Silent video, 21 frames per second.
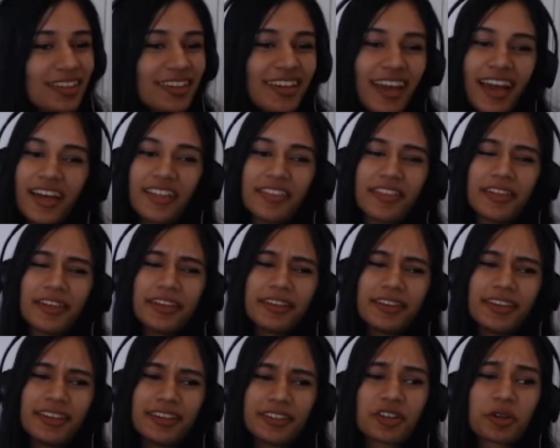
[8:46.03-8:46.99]
And
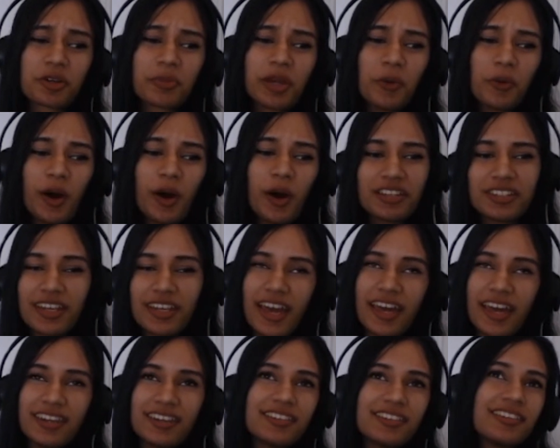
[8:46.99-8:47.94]
then it took me a while to
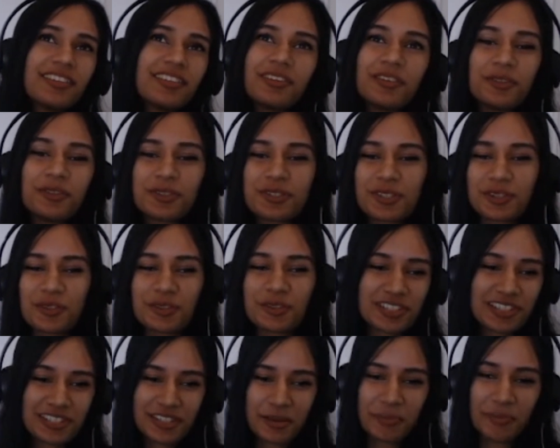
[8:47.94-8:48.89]
edit too, so it was
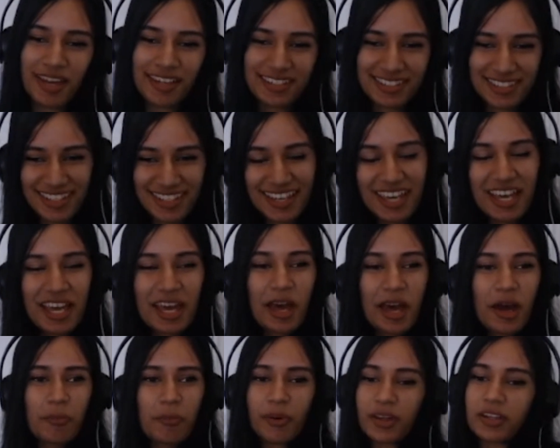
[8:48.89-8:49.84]
just a mess.
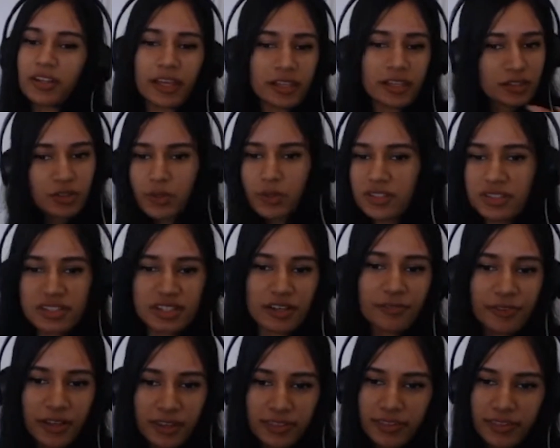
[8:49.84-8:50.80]
But like doing
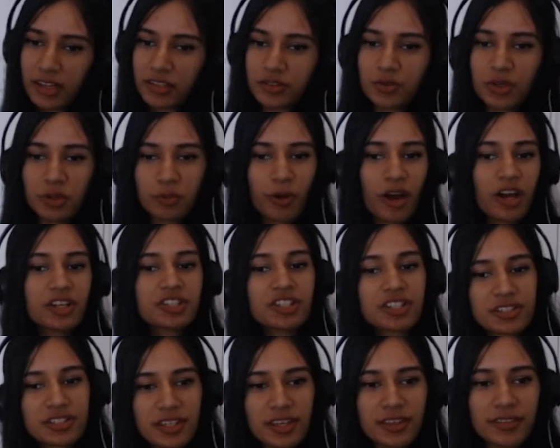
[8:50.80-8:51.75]
stuff like that, doing
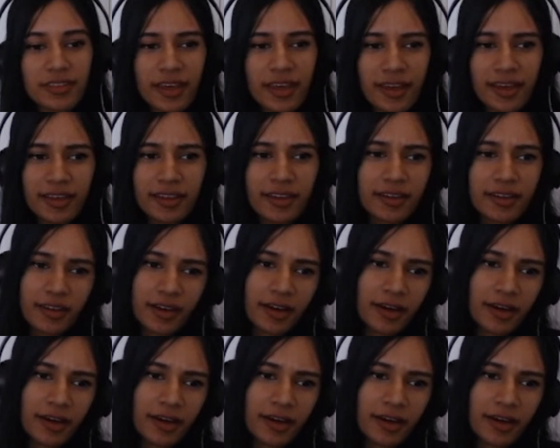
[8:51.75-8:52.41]
projects like that,